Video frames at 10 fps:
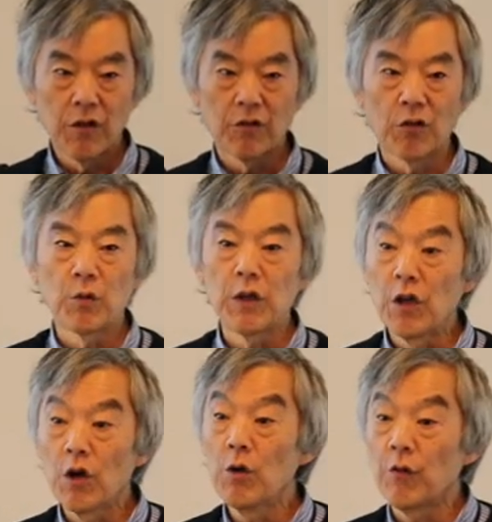So we
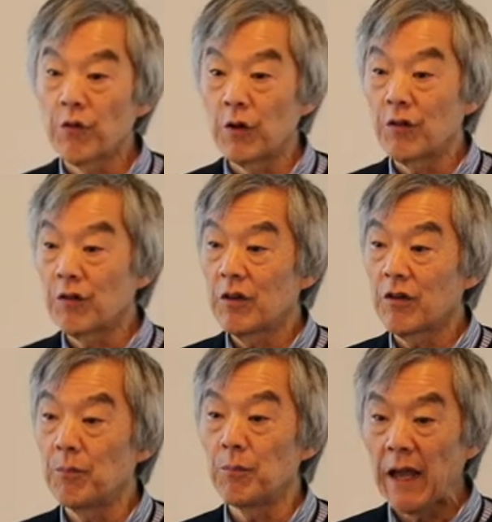know, for
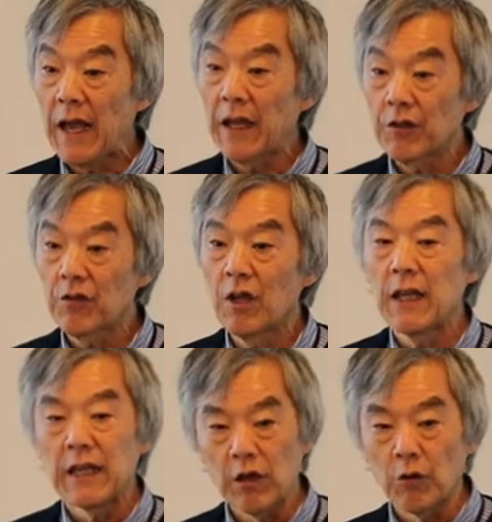instance, that bats
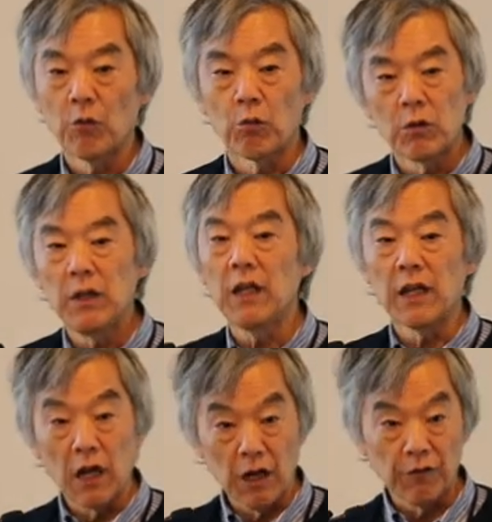hear
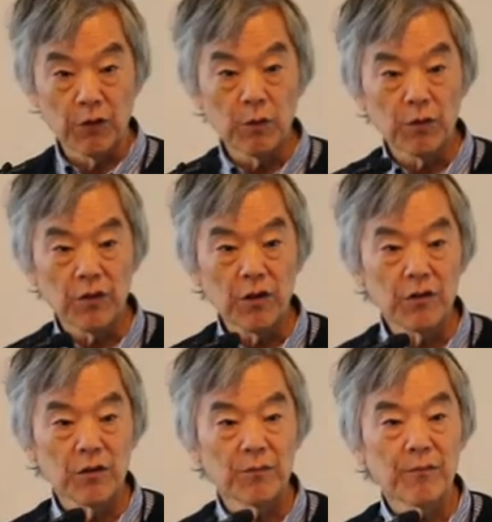really high
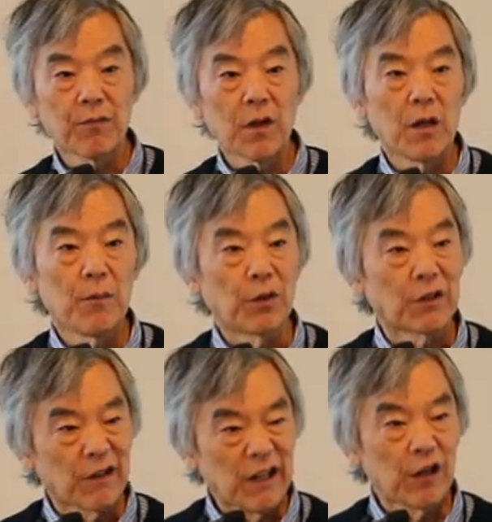frequencies,
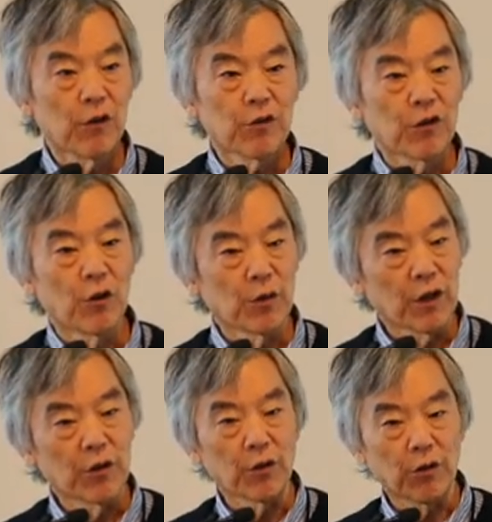but their ears don't hear